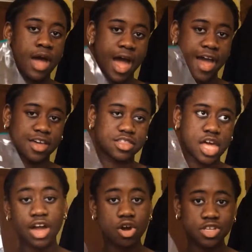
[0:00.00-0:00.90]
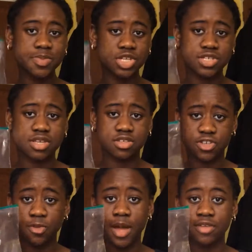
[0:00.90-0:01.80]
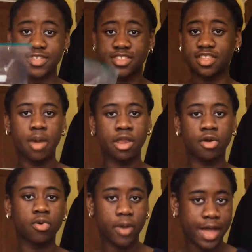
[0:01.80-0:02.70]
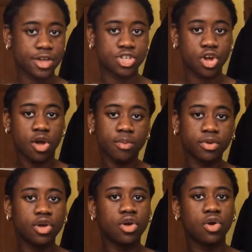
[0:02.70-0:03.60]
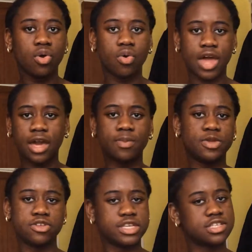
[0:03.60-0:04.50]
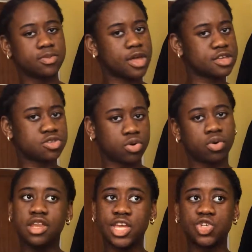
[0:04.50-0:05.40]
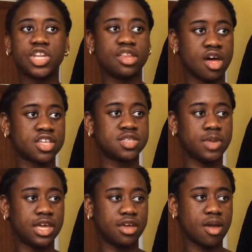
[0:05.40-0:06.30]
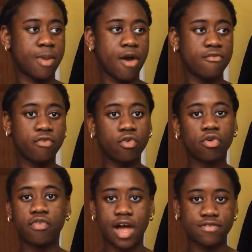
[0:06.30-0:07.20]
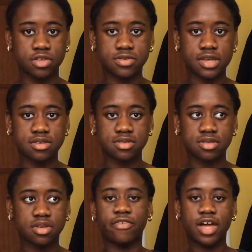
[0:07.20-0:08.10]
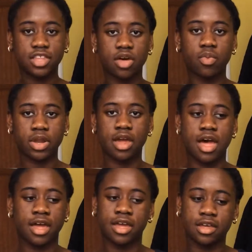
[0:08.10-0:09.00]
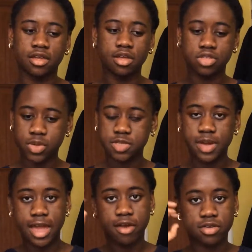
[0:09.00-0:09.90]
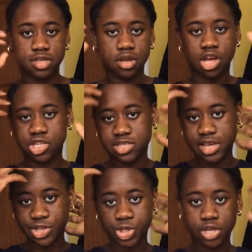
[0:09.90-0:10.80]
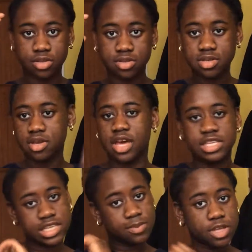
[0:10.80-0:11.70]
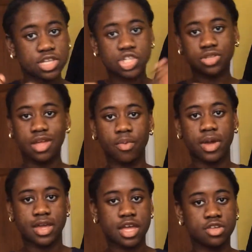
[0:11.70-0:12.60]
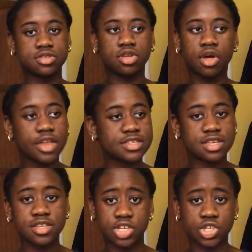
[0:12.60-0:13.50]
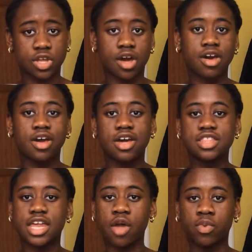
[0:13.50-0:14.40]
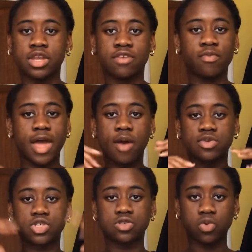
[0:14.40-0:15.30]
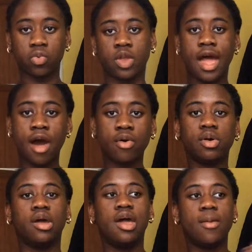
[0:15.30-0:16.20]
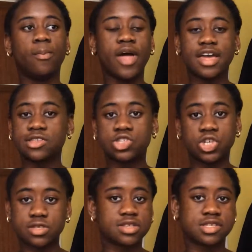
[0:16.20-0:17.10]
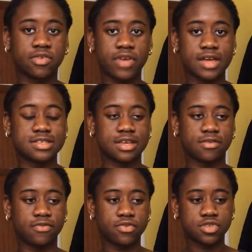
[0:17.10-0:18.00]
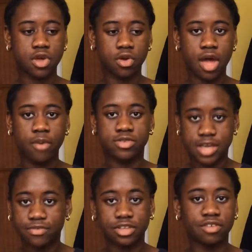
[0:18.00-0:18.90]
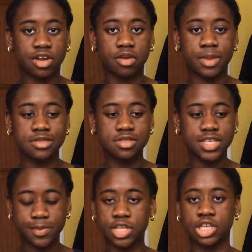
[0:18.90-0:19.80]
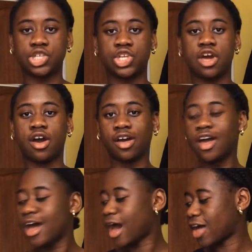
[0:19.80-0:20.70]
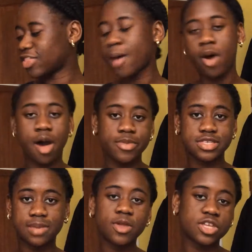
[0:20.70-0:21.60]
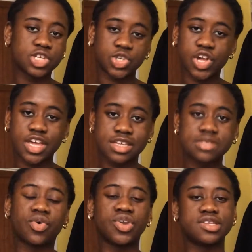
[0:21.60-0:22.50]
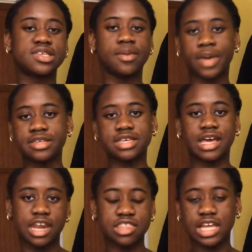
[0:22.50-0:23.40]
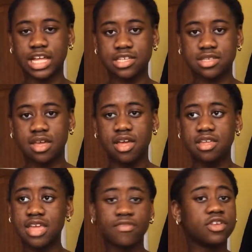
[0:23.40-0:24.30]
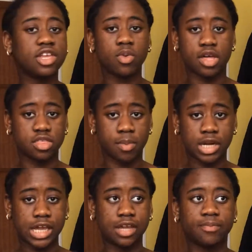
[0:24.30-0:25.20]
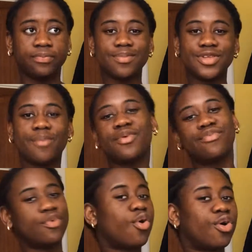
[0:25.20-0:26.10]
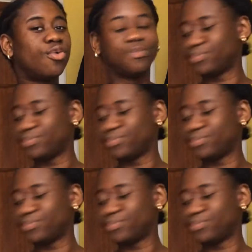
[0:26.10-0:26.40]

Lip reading: pack that cost me just under £2 in my local hair shop, or like beauty supply store, literally lasts me about 4 or 5 uses. I find that when I twist my hair into large sections and deep condition that way, I use a lot less conditioner than I would if my hair was just all out, but it's just as effective. So I would definitely recommend deep conditioner, and that Palmer's deep conditioner is honestly amazing, and I think it's definitely worth the money. Tip number 4.